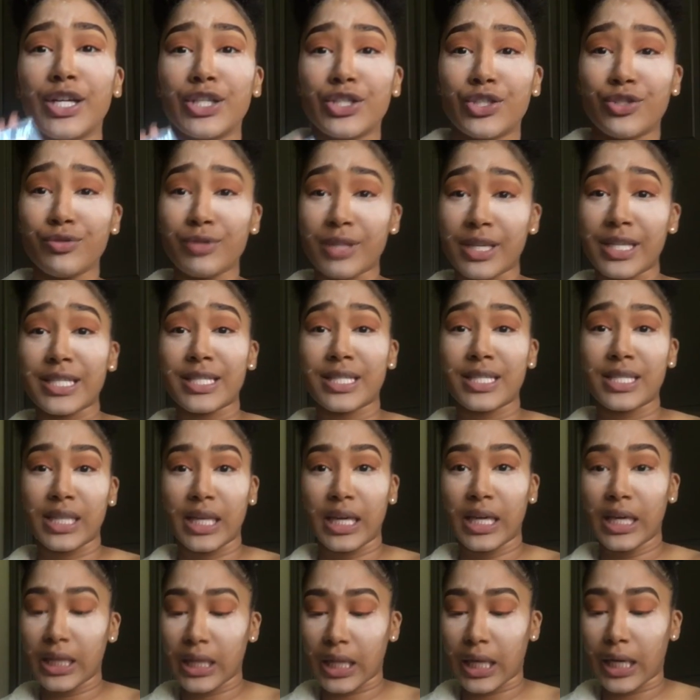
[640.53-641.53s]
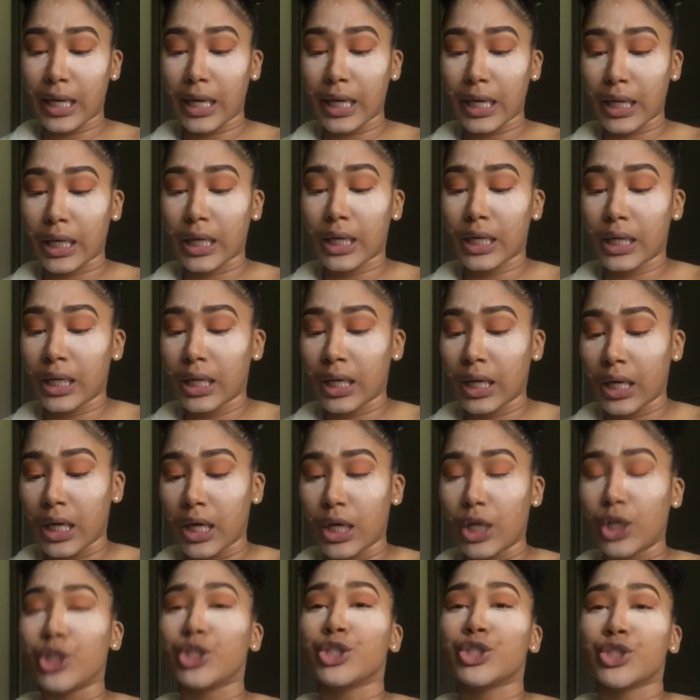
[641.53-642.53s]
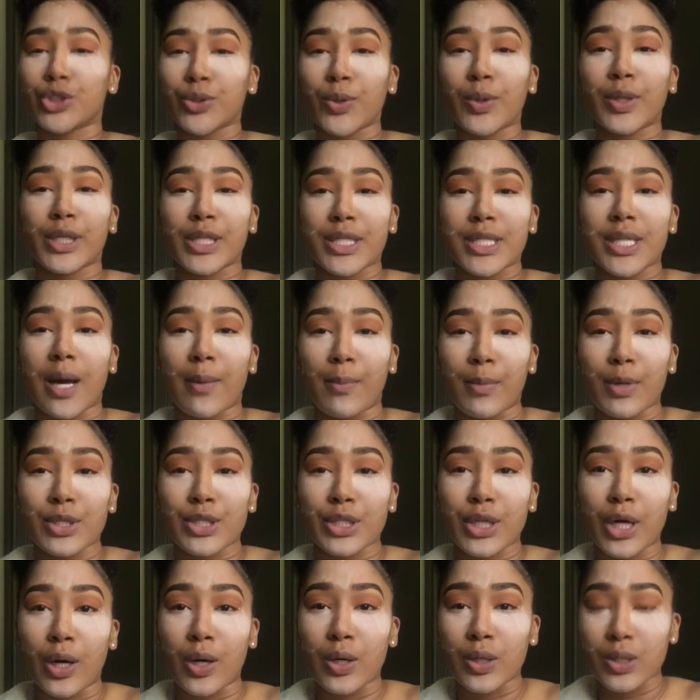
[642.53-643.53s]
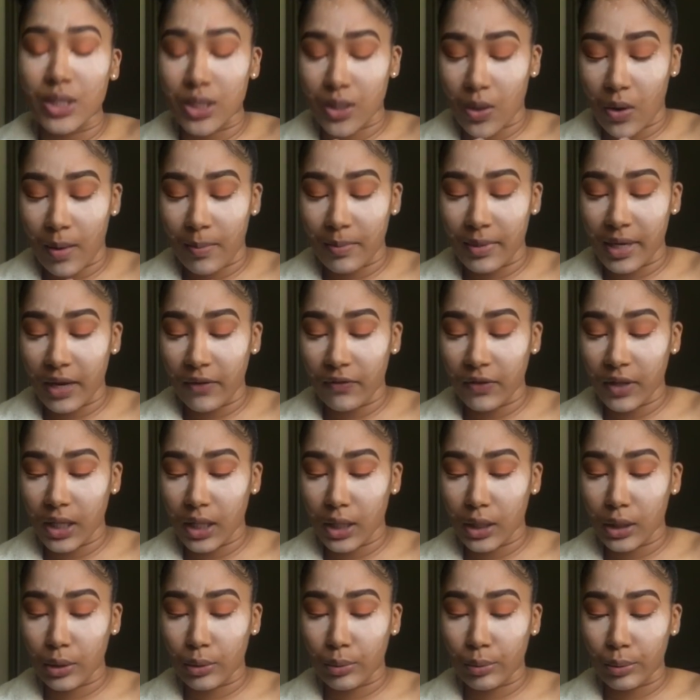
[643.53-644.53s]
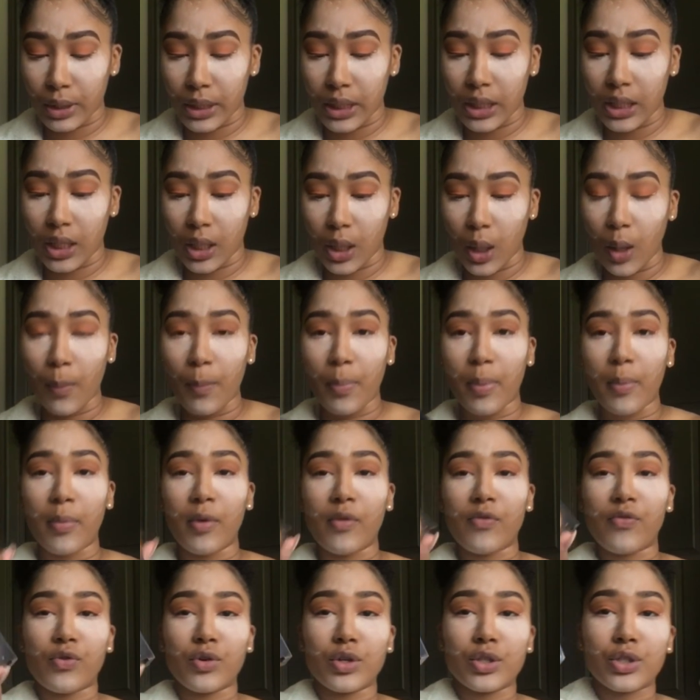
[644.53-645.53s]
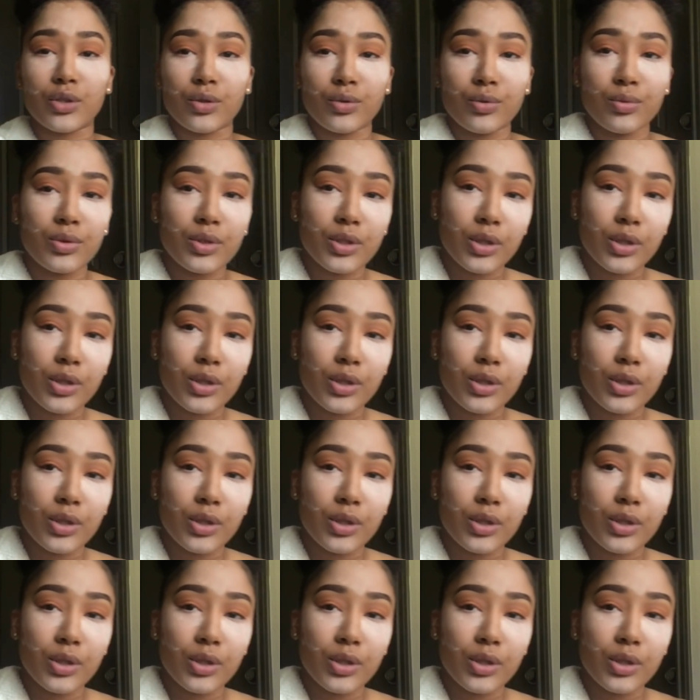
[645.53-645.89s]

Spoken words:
As you can see, like, shorty is almost gone, so I'm definitely gonna re-up before school